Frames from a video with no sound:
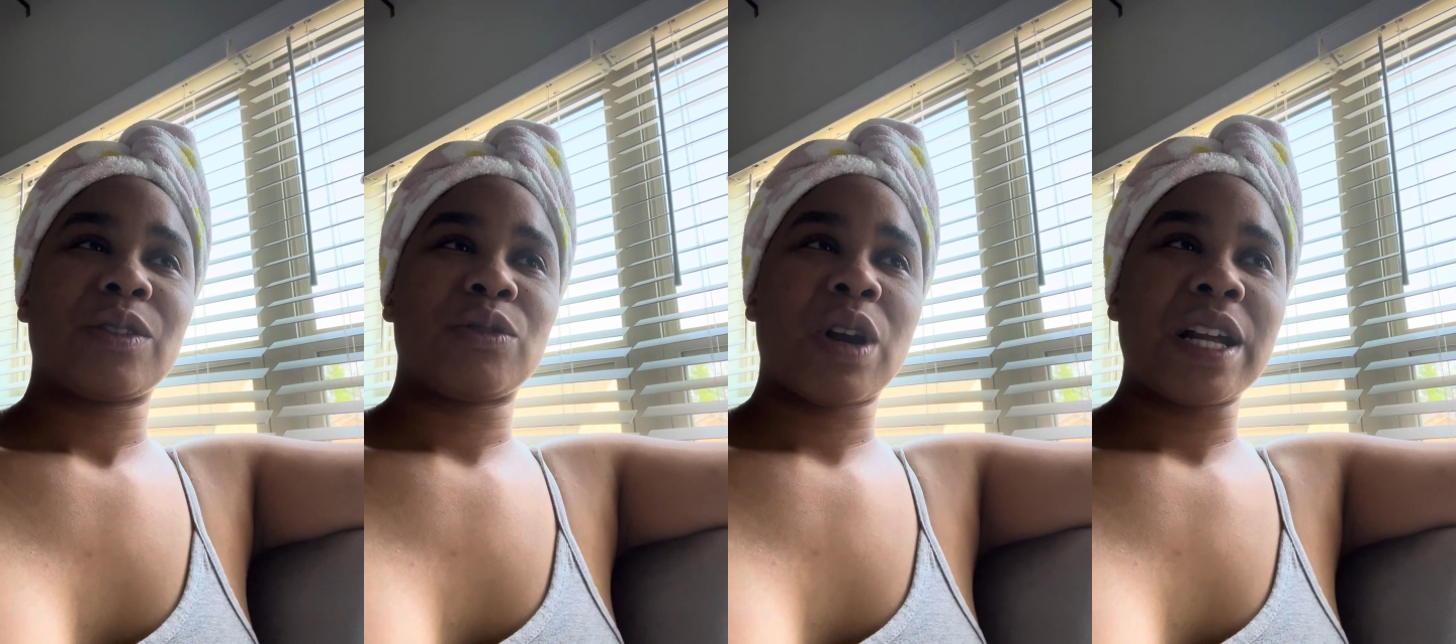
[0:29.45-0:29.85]

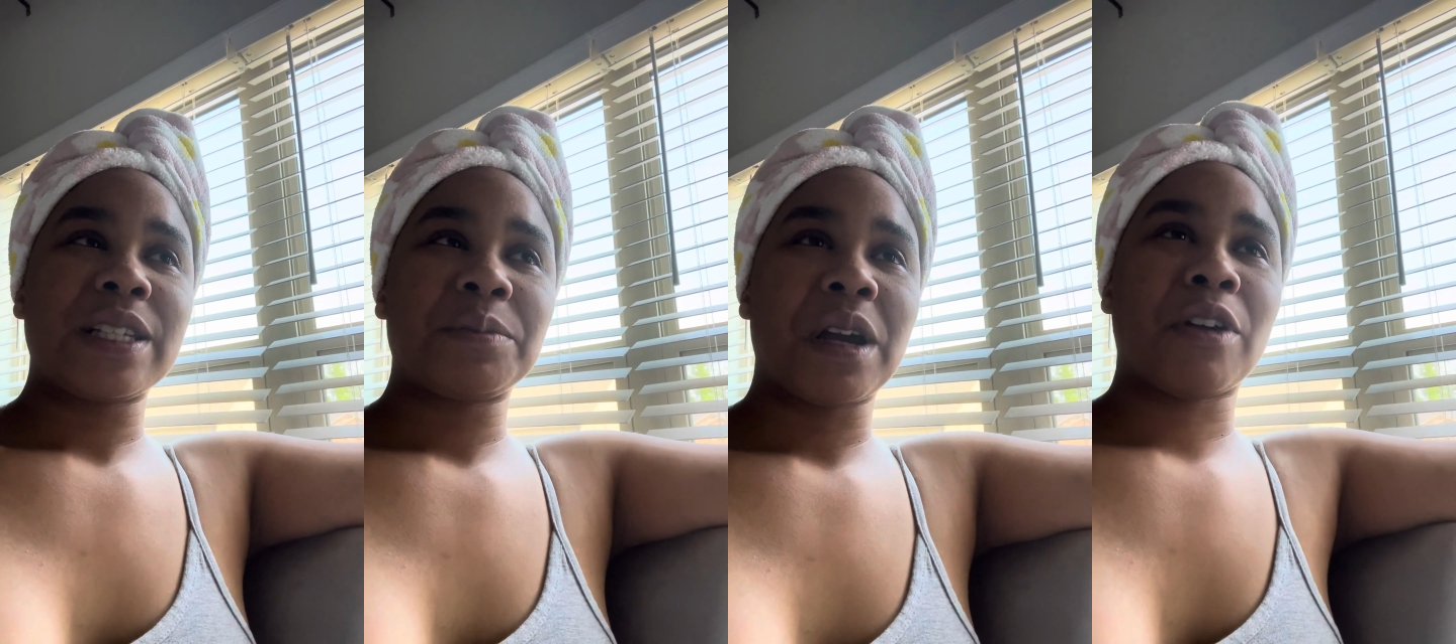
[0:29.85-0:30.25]

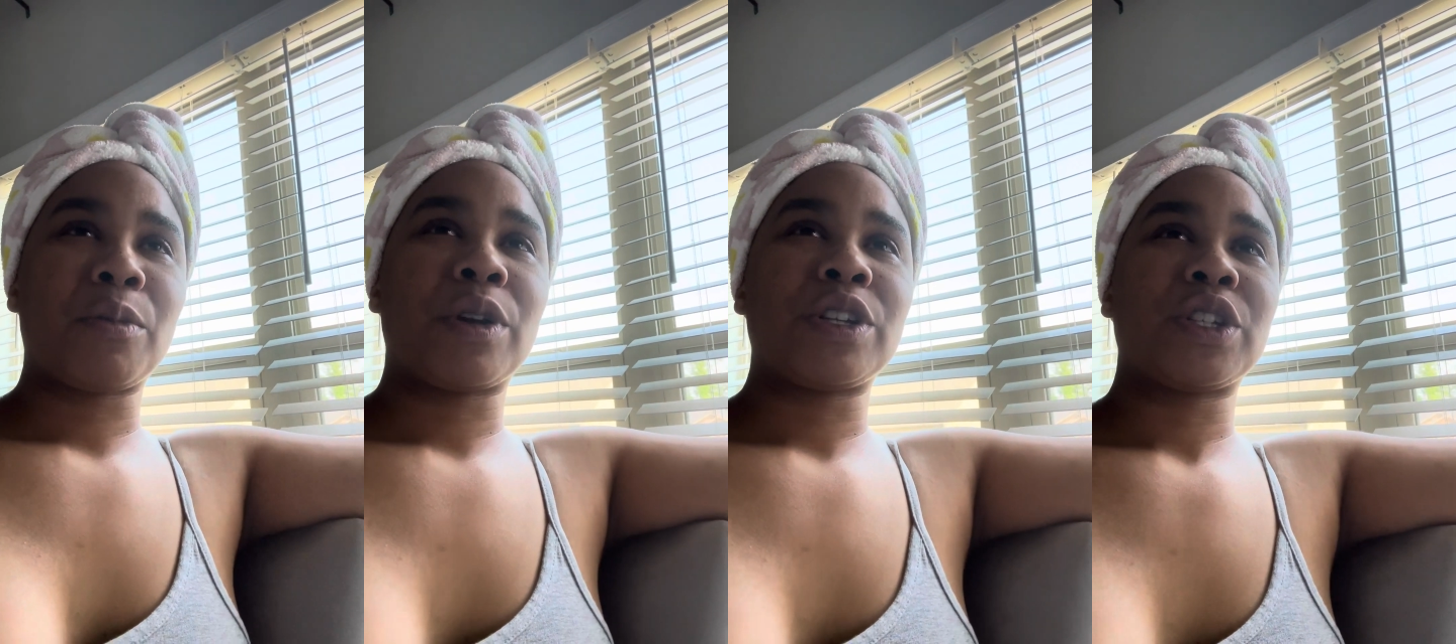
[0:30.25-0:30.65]
raising my
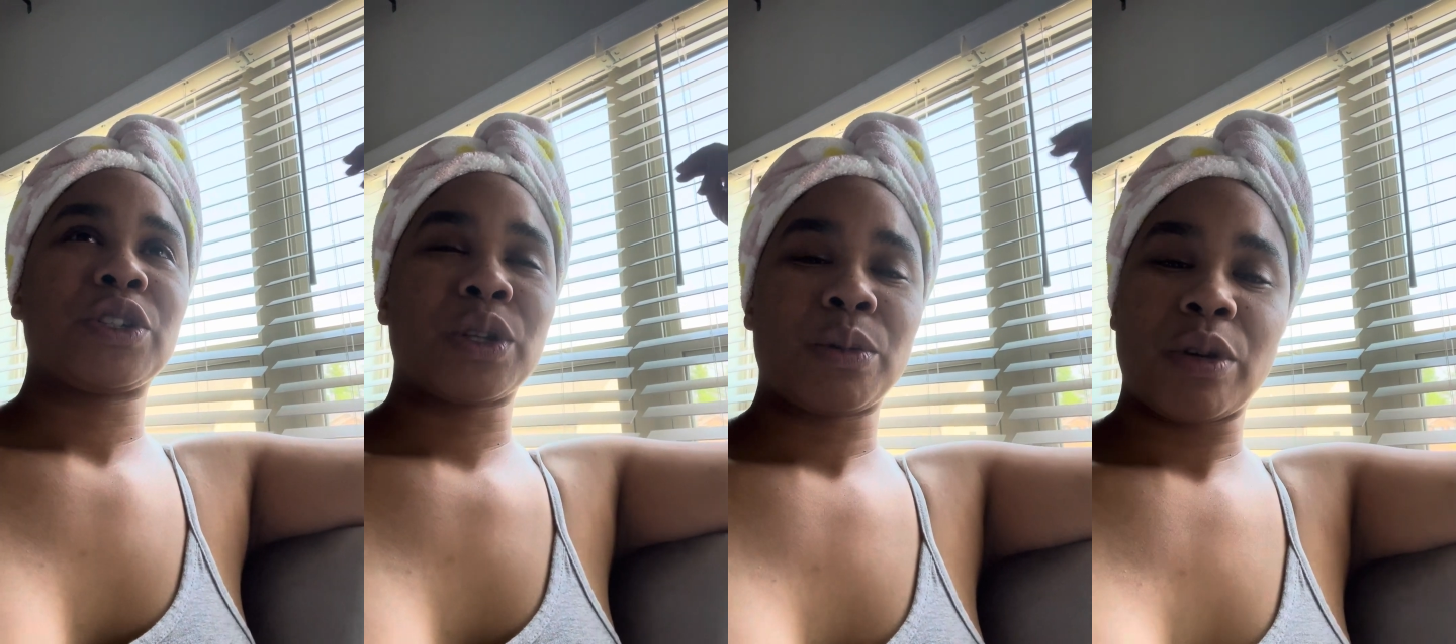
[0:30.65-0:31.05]
vibrations
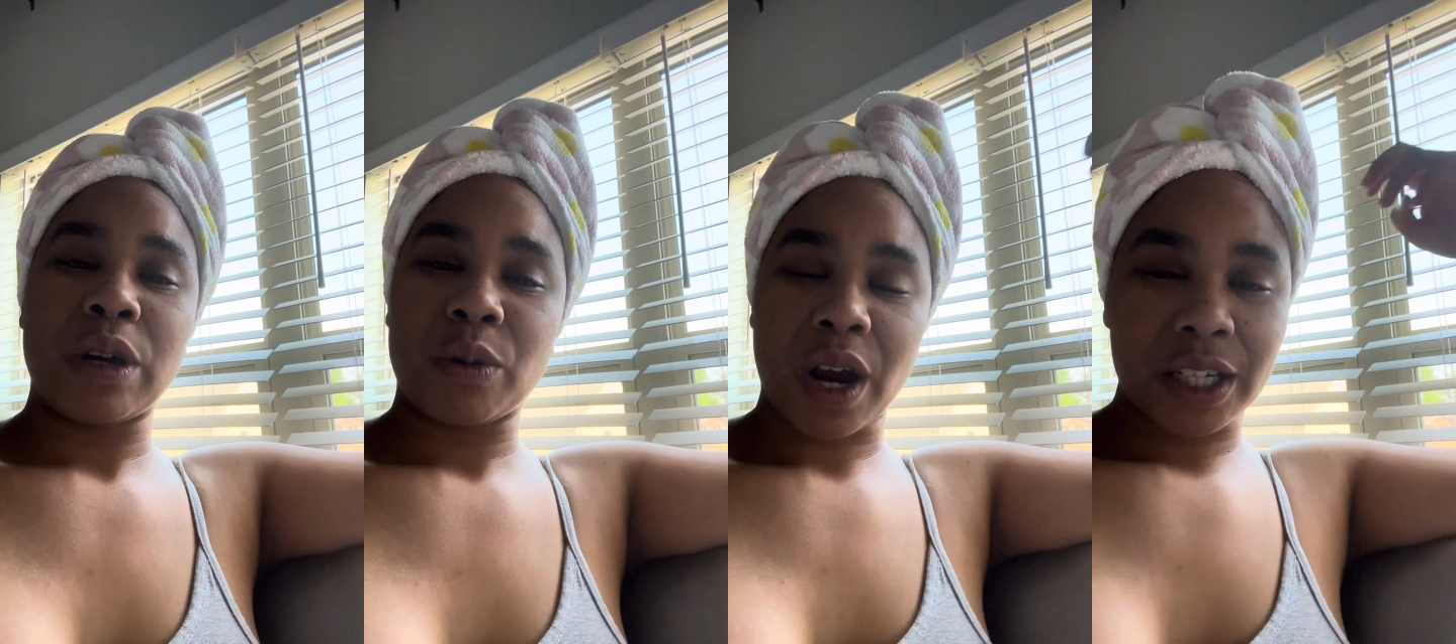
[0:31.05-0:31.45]
to the point
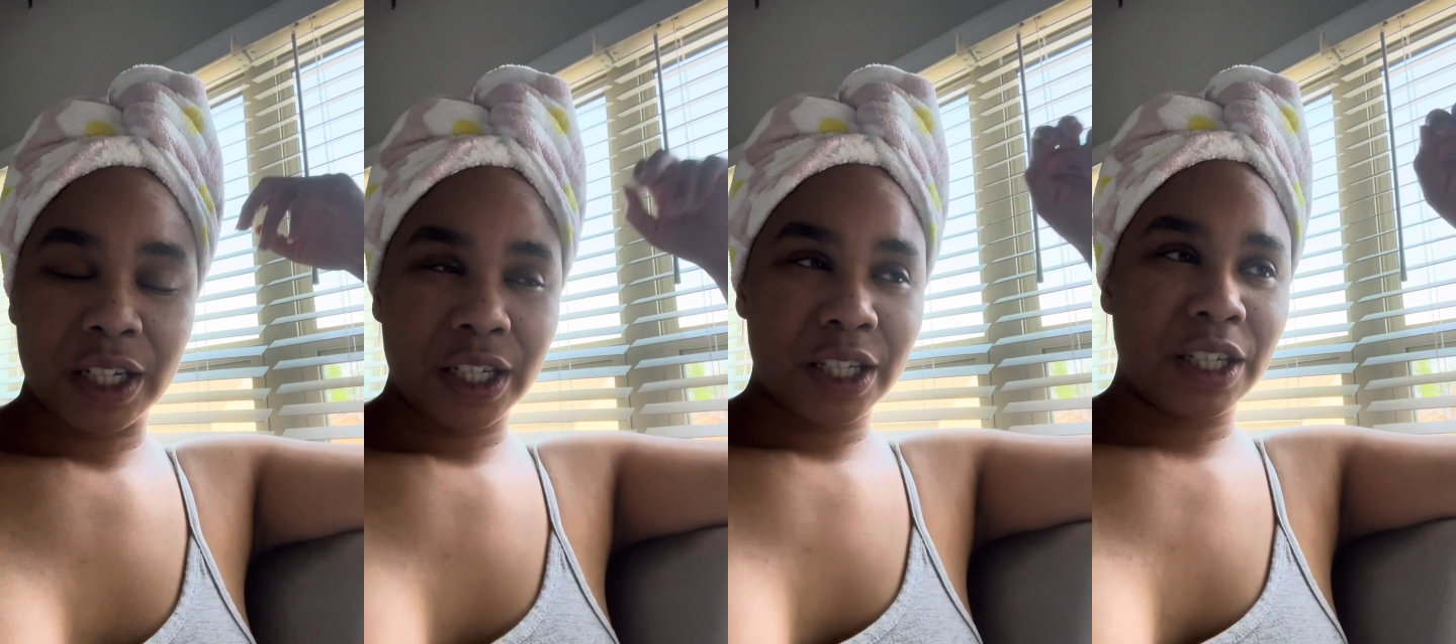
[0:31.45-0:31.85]
where I could
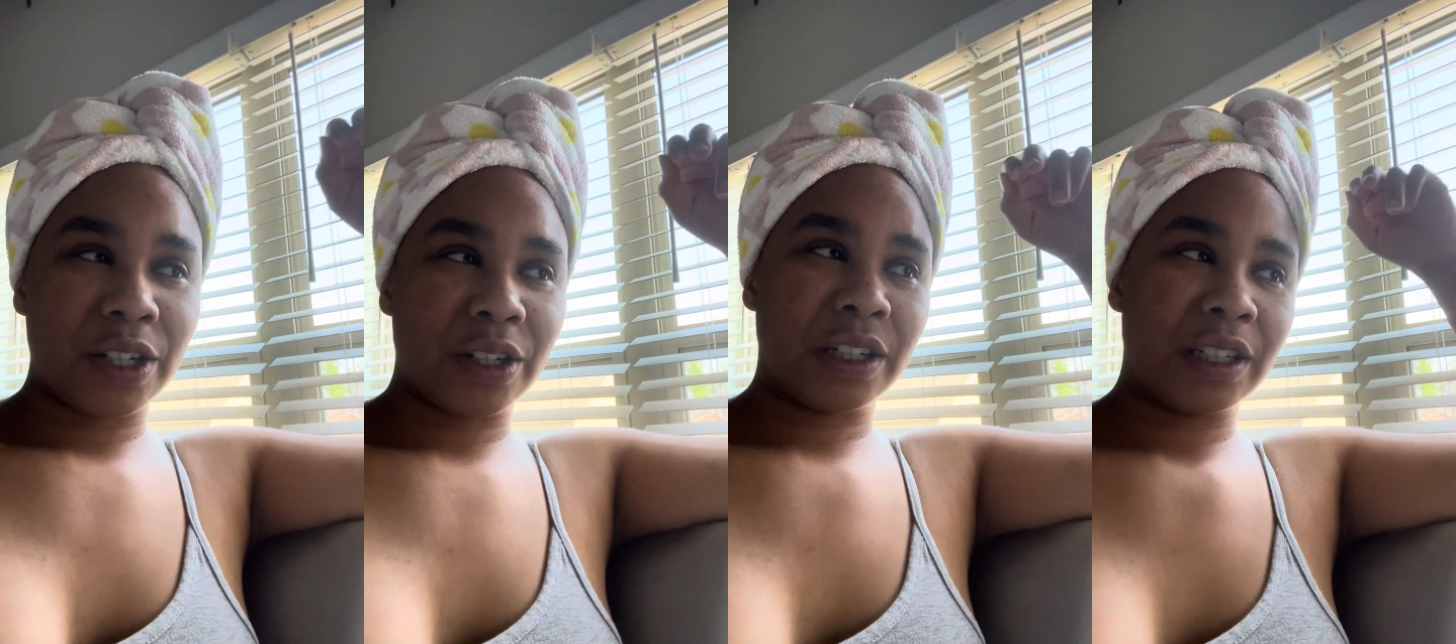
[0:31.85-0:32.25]

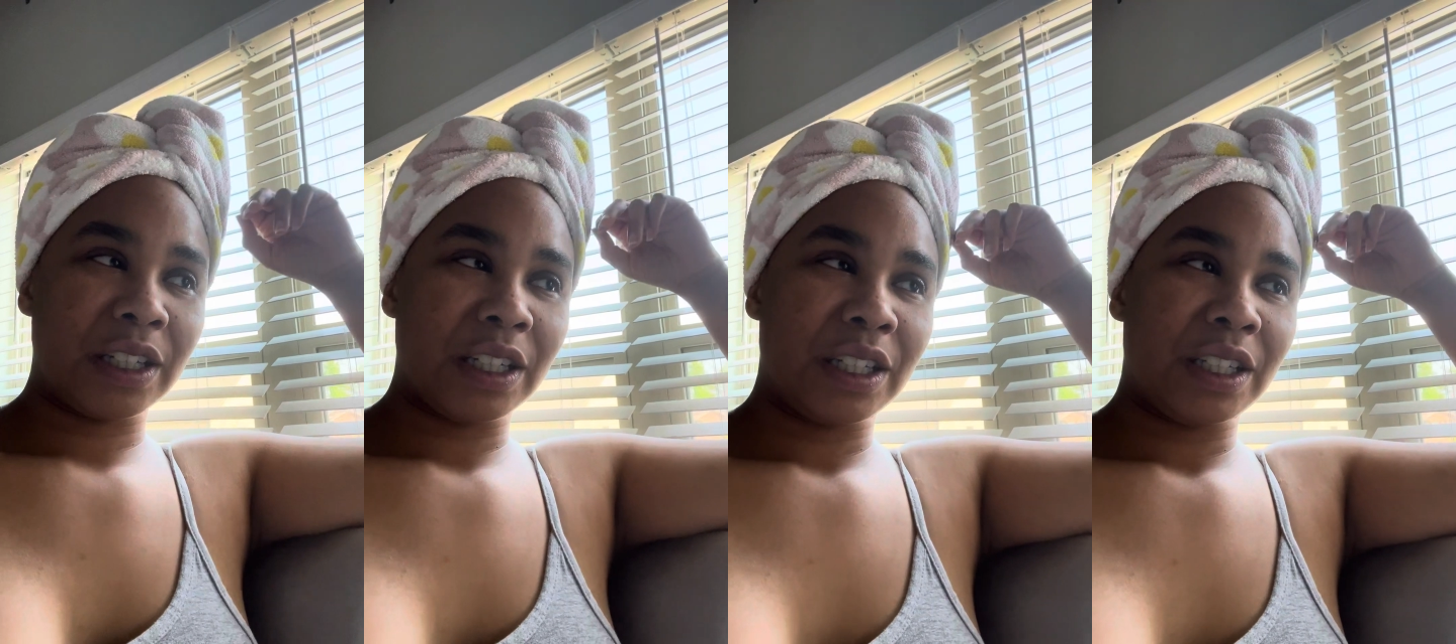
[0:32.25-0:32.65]
hear
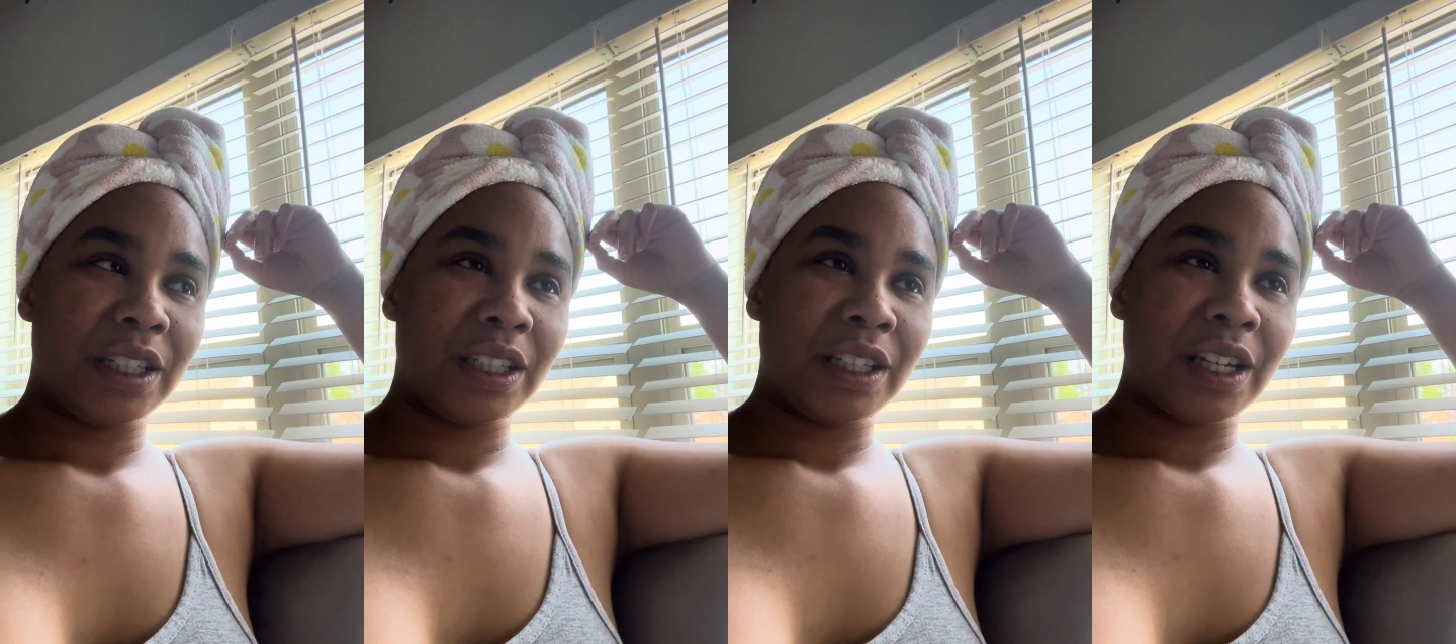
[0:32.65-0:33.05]

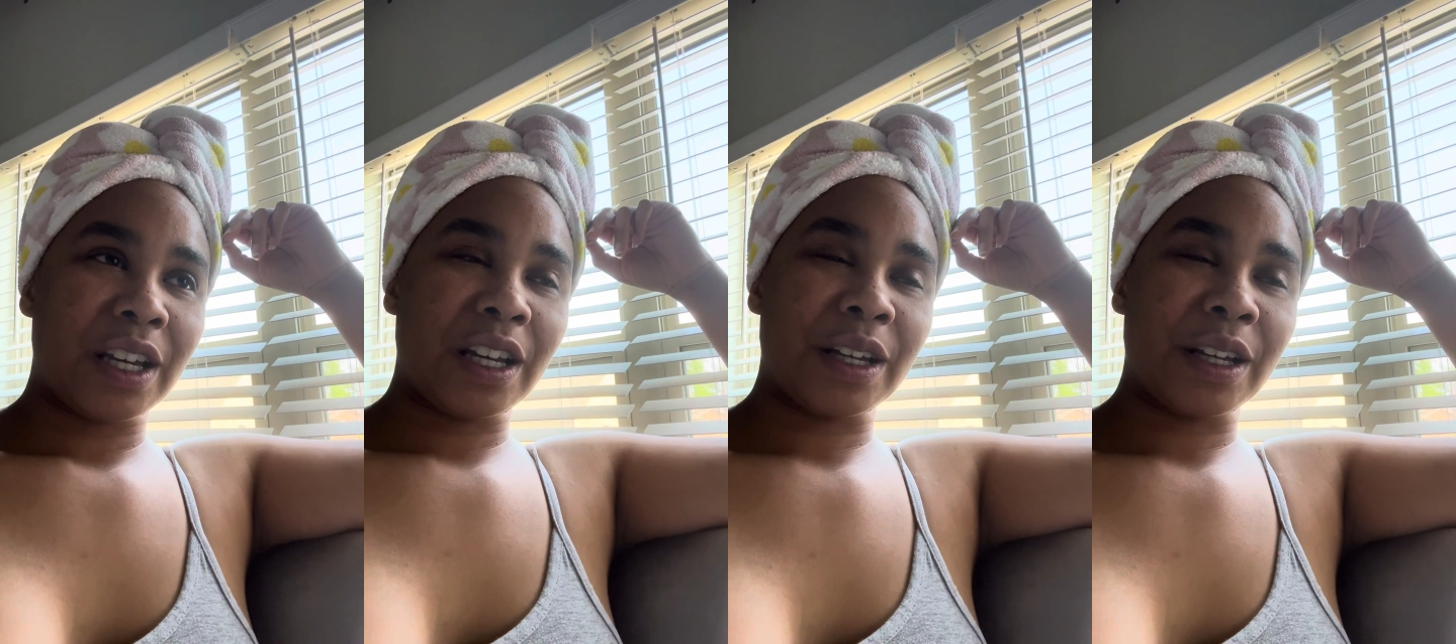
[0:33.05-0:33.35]
um,